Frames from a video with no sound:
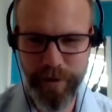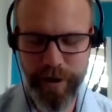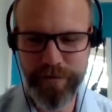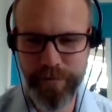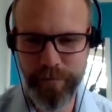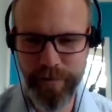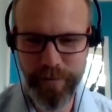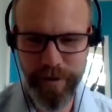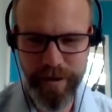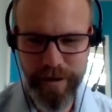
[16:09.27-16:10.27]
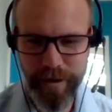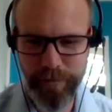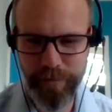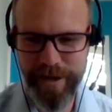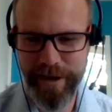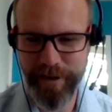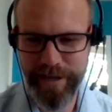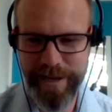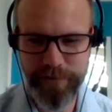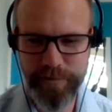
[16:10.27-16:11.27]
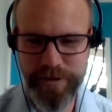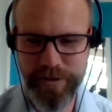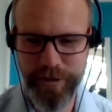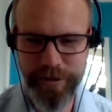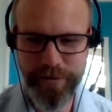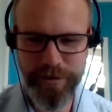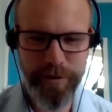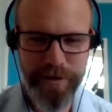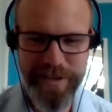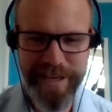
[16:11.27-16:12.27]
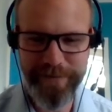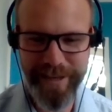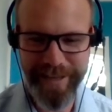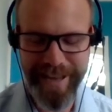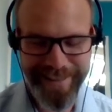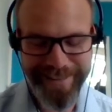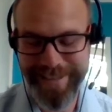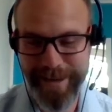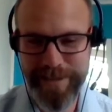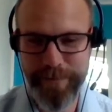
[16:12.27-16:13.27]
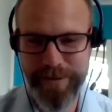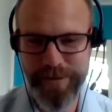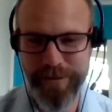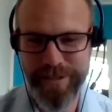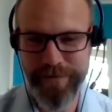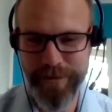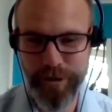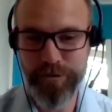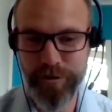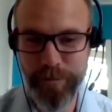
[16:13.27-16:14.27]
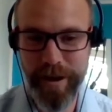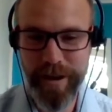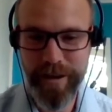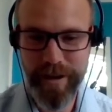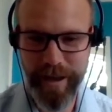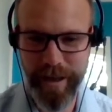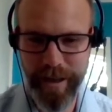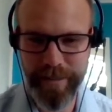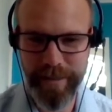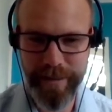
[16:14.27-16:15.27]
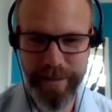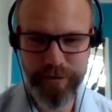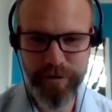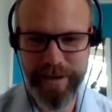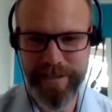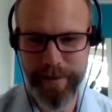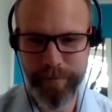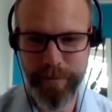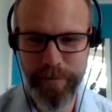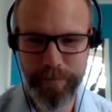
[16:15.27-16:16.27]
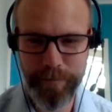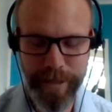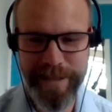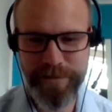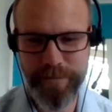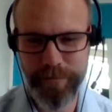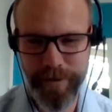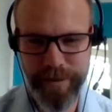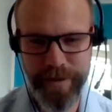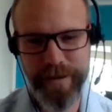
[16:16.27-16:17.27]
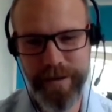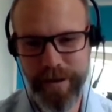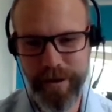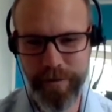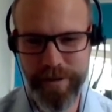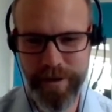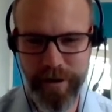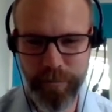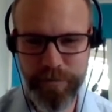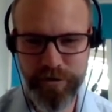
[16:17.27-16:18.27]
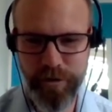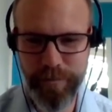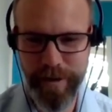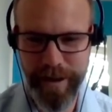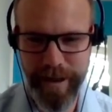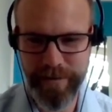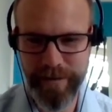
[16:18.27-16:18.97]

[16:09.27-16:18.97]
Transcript: Quite often we were hearing announcements on the news on a Monday evening at the same time as the rest of the country were, and then trying to implement plans within an ops room